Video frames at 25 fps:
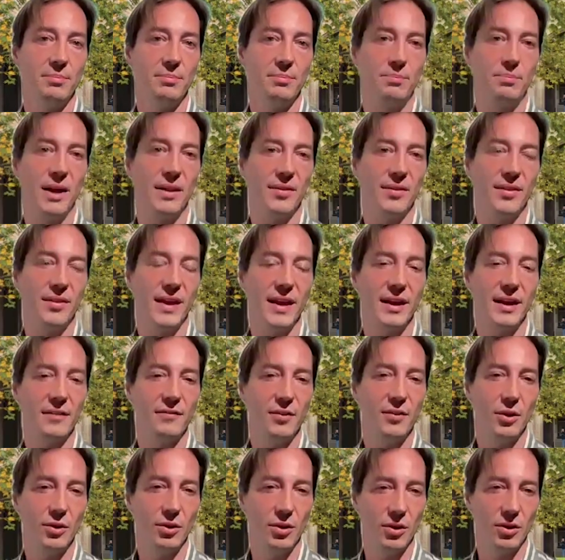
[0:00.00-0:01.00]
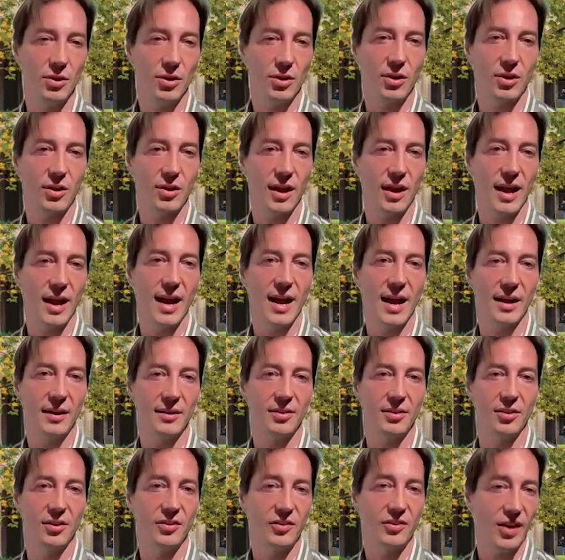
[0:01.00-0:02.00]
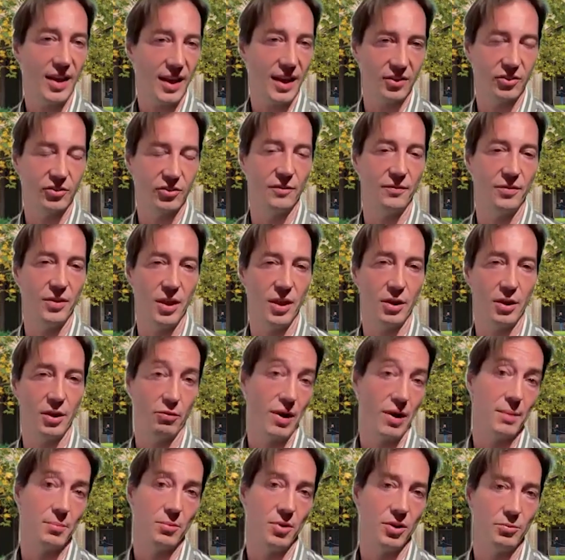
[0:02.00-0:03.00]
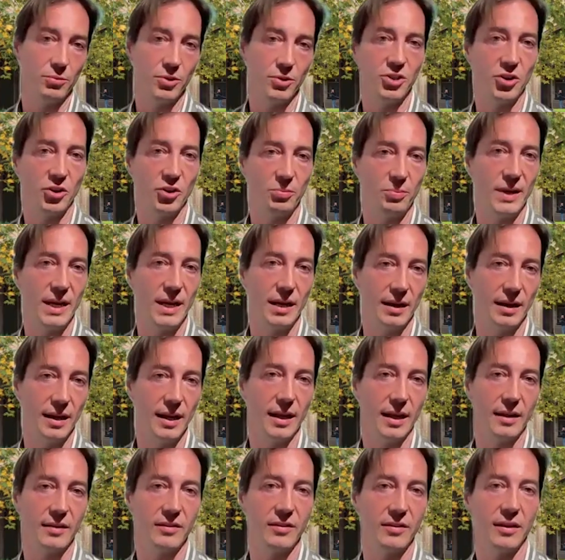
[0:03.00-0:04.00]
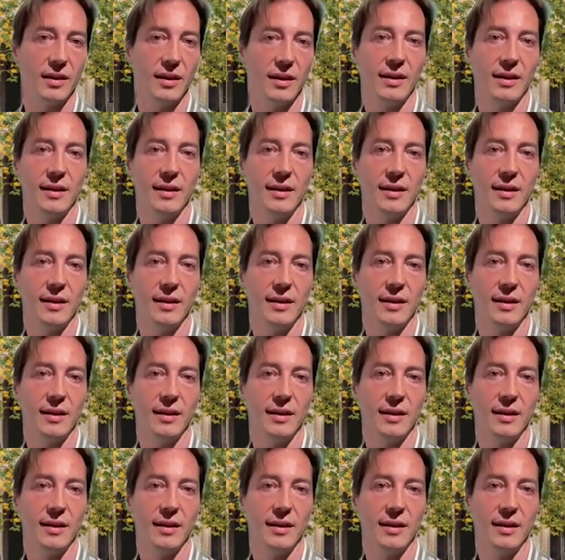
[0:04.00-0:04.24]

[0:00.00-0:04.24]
But then, if you look at the text of the agreement, which has been leaked,